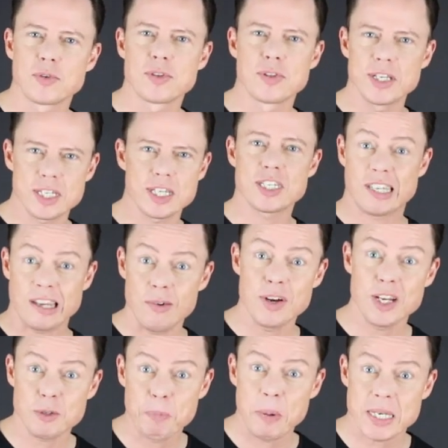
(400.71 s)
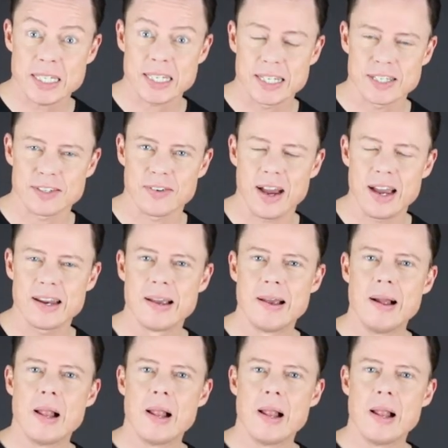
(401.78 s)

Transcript: So this is serious business, right?